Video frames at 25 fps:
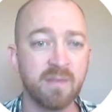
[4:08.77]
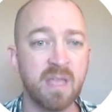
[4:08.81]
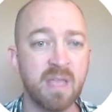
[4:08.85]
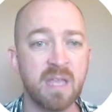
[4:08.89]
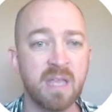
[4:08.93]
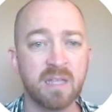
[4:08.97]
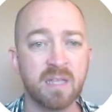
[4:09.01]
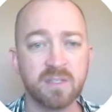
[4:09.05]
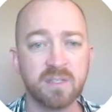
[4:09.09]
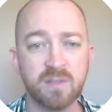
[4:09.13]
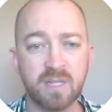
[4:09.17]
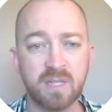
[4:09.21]

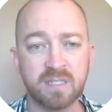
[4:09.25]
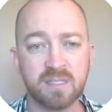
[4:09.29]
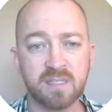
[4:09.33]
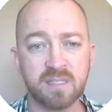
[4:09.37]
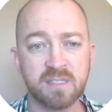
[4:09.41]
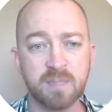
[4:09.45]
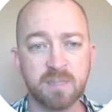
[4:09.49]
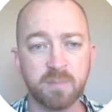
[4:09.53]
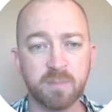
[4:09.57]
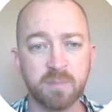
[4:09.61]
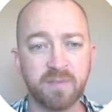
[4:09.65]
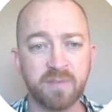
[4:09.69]
So that's as
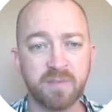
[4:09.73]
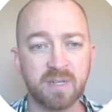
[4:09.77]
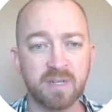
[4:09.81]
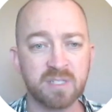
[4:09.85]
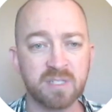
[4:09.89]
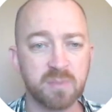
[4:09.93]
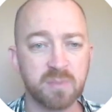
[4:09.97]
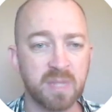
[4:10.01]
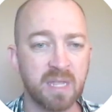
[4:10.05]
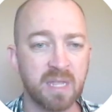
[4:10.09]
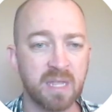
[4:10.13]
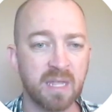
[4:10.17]
simplified as we
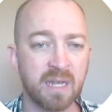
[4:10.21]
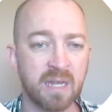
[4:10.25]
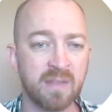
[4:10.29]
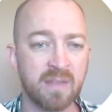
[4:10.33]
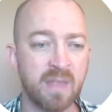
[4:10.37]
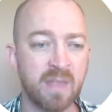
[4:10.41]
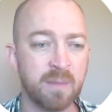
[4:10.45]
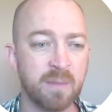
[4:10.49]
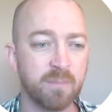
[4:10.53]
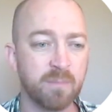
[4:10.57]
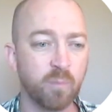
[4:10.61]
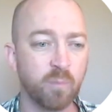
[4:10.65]
can get in that
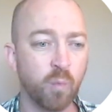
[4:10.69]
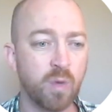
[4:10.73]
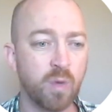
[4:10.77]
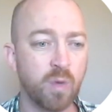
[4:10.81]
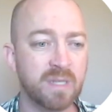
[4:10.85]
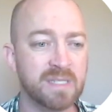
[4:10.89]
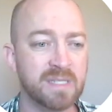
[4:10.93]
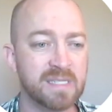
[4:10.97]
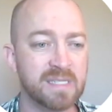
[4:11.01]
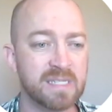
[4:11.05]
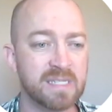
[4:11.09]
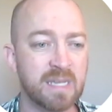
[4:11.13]
one
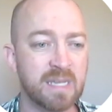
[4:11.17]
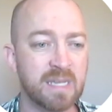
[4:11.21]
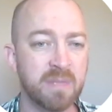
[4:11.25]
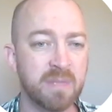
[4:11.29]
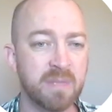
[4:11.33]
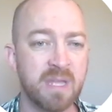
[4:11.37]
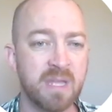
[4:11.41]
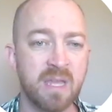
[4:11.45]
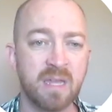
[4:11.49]
step.